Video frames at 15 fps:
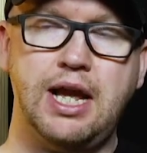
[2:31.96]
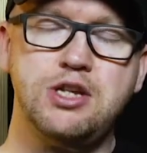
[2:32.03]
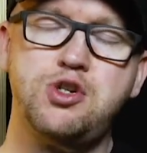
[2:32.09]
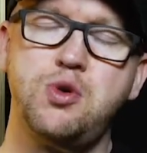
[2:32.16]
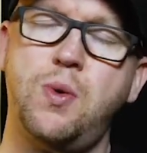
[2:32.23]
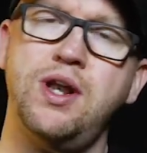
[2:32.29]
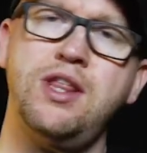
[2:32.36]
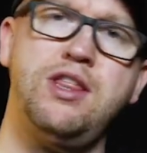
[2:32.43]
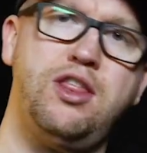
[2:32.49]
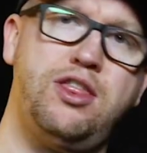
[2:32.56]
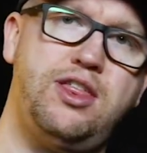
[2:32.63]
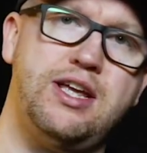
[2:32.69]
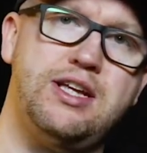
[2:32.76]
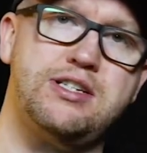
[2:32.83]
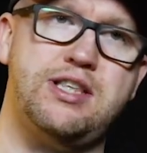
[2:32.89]
And so one of the
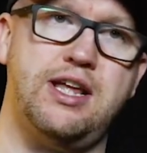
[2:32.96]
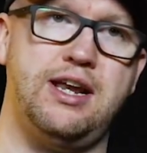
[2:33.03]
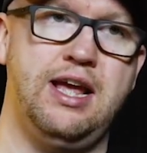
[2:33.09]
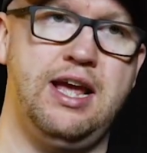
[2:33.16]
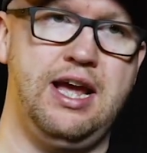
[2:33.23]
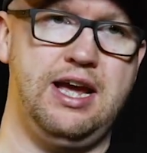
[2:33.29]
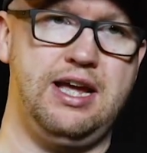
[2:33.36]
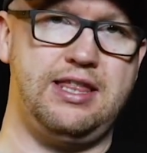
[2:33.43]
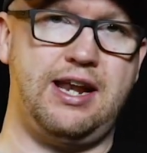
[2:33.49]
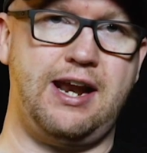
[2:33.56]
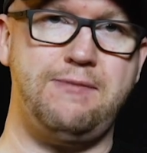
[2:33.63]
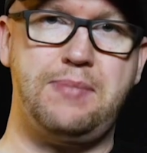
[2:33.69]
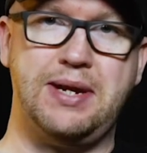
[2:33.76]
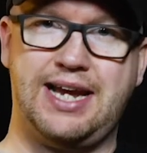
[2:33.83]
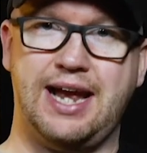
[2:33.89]
things that, that
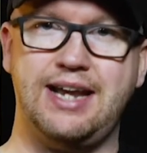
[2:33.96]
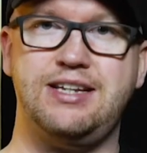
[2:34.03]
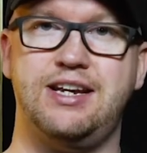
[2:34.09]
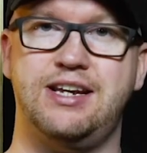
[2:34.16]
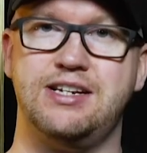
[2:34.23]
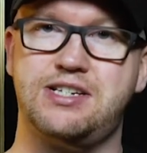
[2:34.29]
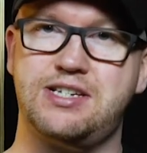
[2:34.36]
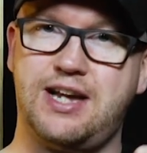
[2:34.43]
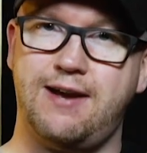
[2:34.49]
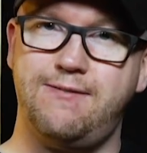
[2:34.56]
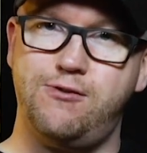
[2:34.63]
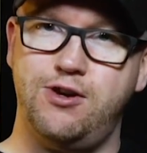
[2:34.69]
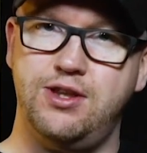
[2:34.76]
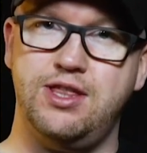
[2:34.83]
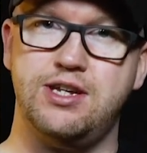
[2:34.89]
I began to
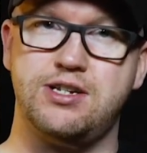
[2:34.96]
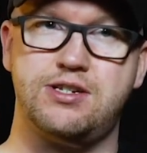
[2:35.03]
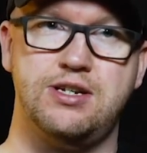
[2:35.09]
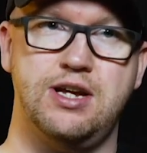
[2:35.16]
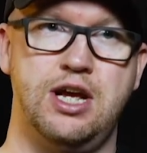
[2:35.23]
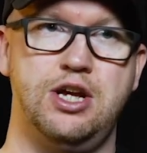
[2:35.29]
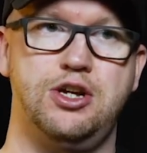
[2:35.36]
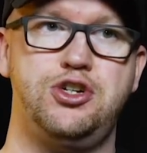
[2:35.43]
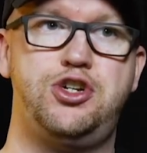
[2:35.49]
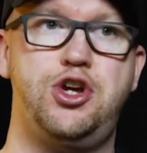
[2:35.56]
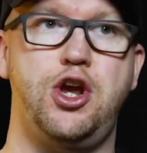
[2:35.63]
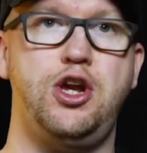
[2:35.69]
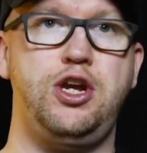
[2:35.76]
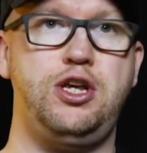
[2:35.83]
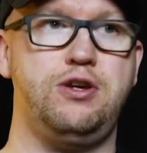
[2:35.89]
discover in this
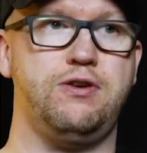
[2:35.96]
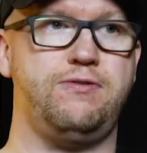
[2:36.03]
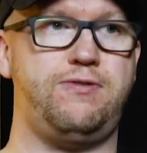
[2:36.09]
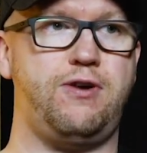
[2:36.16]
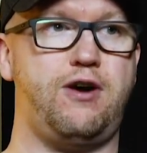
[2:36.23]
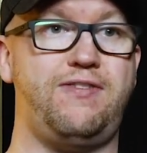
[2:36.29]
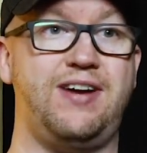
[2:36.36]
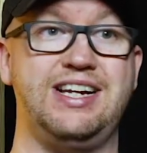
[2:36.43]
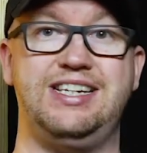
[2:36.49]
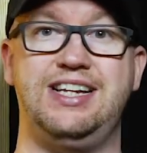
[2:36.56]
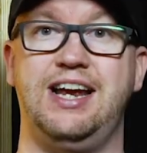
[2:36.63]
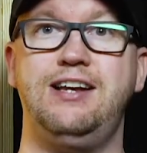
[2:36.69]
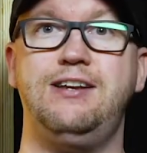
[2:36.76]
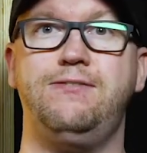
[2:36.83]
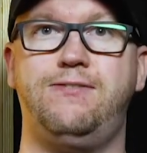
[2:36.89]
journey of, of
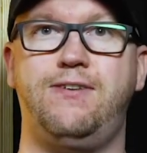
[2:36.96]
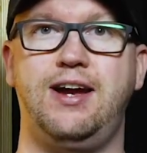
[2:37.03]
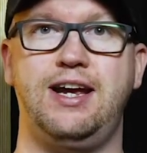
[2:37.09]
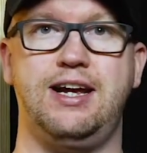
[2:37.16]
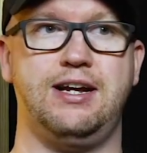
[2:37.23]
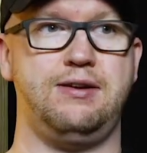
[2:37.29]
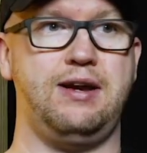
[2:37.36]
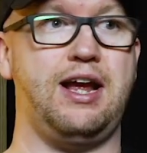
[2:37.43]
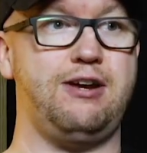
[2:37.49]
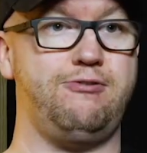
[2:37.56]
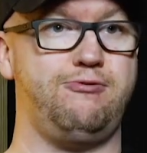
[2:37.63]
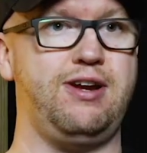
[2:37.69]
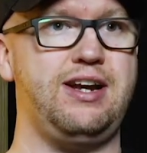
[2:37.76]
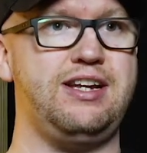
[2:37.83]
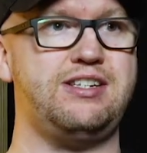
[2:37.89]
identifying and,
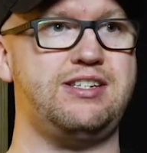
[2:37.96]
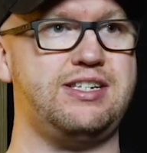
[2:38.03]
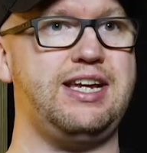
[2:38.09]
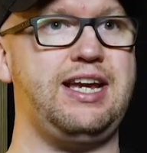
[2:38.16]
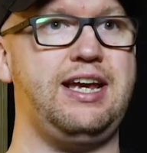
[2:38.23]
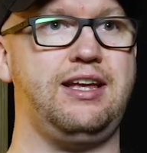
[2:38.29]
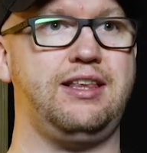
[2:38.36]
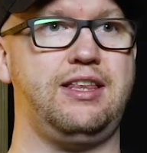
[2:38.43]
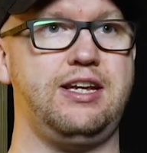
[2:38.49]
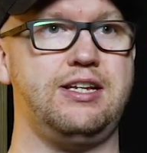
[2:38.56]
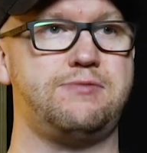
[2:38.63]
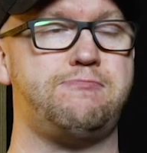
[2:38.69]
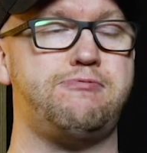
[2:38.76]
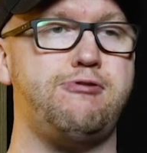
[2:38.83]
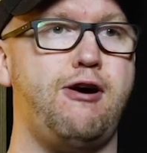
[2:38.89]
and really seeing
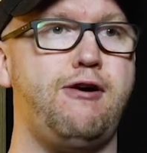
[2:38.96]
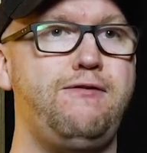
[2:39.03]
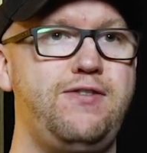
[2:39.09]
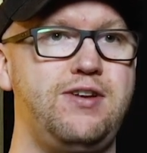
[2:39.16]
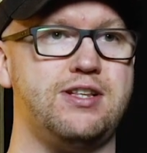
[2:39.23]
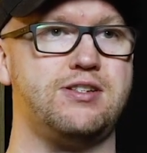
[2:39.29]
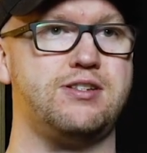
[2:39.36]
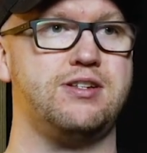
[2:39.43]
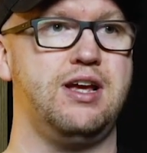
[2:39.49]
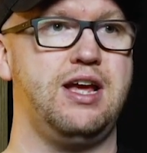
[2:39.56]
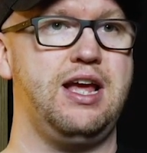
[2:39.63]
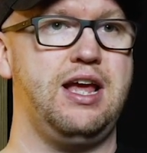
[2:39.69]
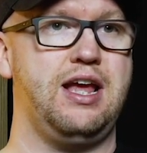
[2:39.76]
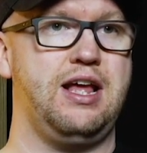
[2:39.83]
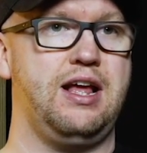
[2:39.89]
these prophets
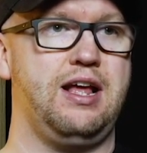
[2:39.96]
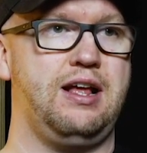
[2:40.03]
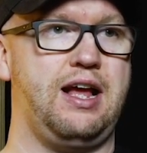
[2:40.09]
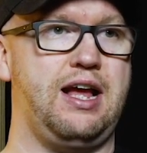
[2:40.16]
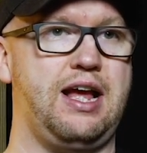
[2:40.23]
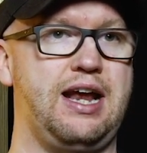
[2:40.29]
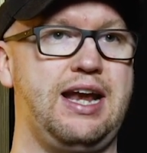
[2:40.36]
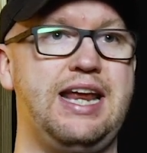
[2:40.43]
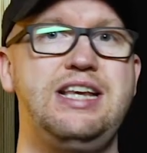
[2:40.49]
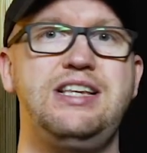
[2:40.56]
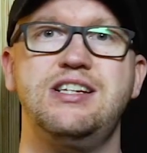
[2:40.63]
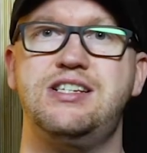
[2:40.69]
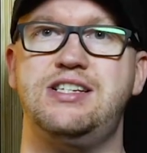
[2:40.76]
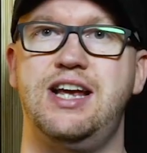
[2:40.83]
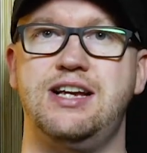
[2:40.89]
and
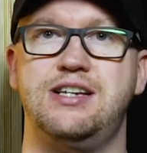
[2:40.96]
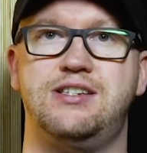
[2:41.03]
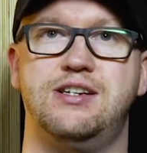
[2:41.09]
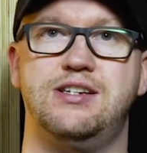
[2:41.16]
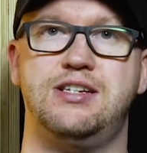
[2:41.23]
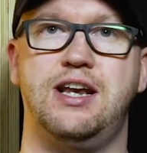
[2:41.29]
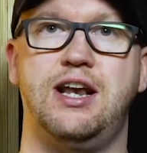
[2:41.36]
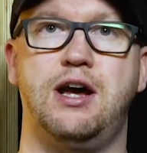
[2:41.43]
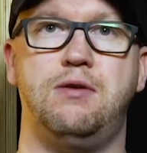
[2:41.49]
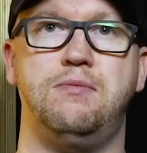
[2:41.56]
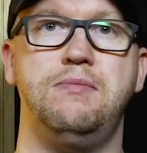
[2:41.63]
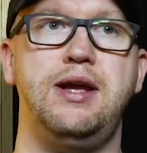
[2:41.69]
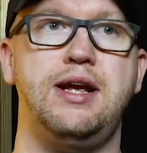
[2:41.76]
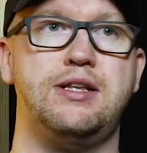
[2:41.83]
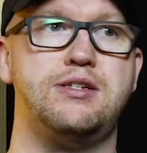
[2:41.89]
intercessors in our
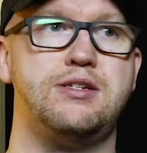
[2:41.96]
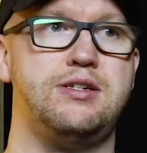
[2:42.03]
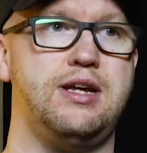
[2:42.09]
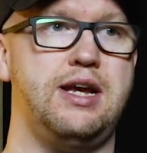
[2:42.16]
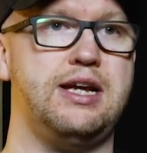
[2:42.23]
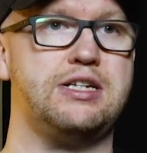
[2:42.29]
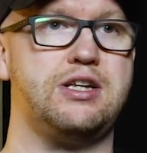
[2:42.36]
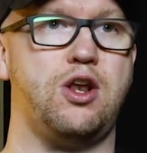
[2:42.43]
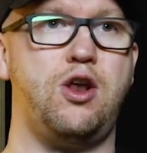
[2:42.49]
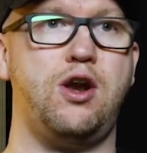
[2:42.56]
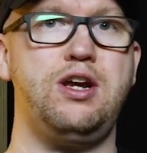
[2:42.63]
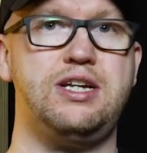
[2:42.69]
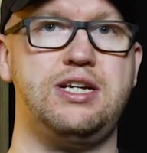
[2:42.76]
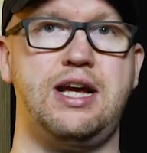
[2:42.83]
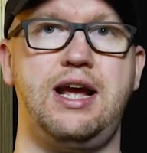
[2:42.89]
midst is a lot
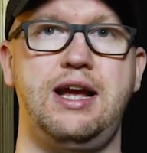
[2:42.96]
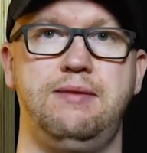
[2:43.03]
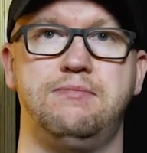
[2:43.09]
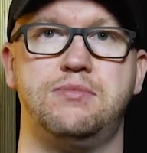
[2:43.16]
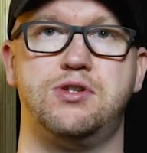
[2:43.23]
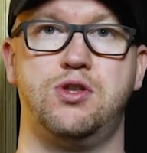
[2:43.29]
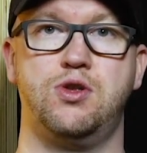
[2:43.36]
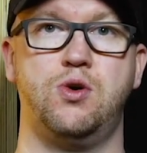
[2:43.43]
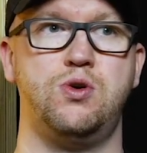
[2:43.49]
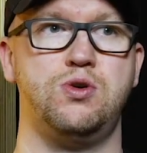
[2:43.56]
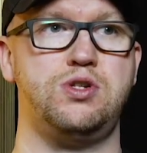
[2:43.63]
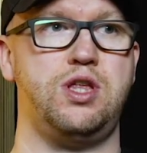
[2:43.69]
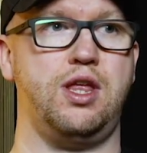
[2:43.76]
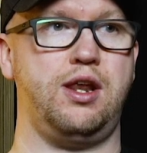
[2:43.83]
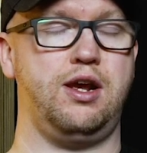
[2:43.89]
of times
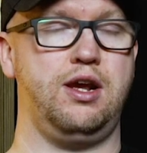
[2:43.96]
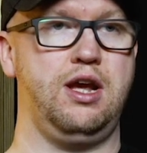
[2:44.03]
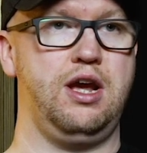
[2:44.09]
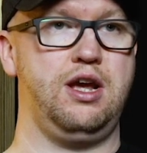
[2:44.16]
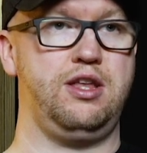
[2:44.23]
those that are